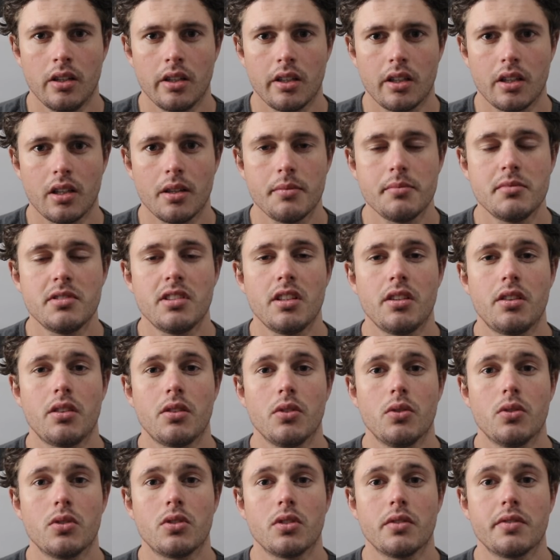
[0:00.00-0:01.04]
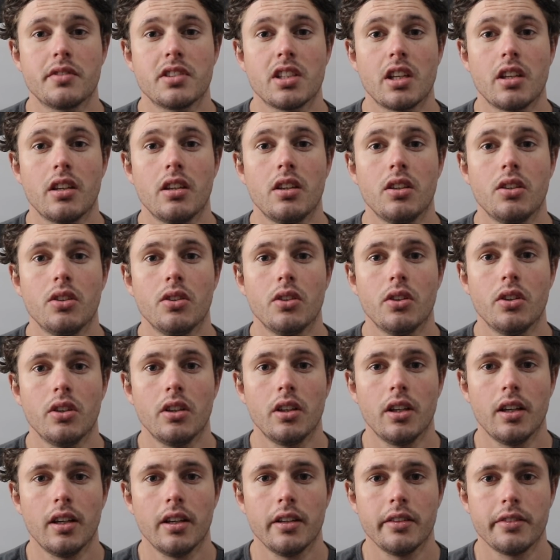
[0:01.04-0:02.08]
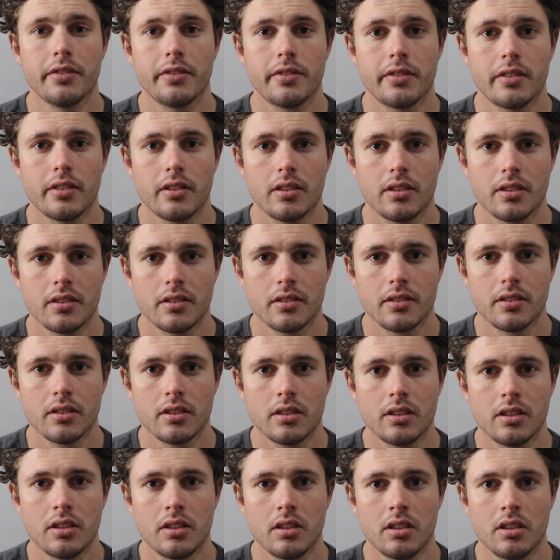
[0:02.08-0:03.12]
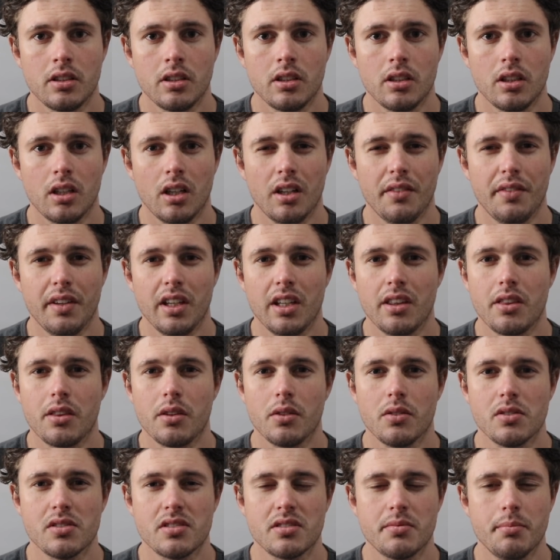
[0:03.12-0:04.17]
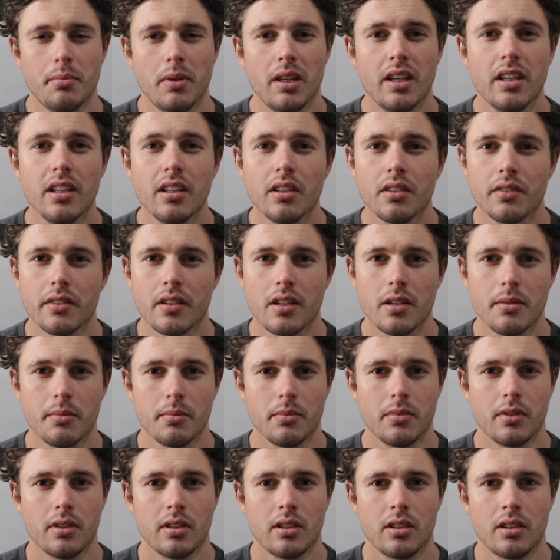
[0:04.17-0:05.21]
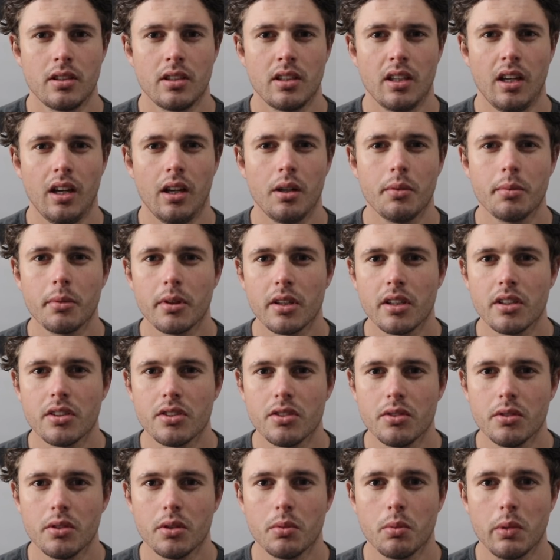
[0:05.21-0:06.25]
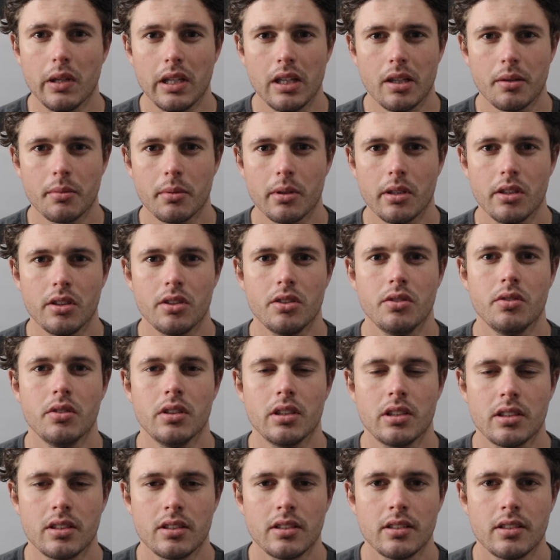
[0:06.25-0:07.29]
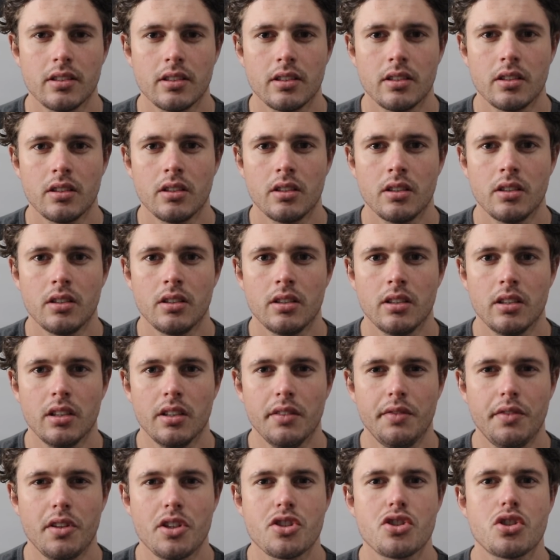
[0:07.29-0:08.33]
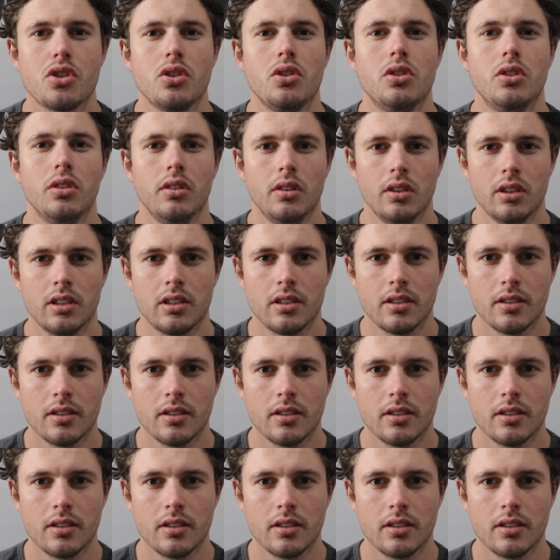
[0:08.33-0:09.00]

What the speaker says: comes the thought of taking your own life. I've had thoughts, many of them, how I'm gonna do it, when I'm gonna do it, if I should do it.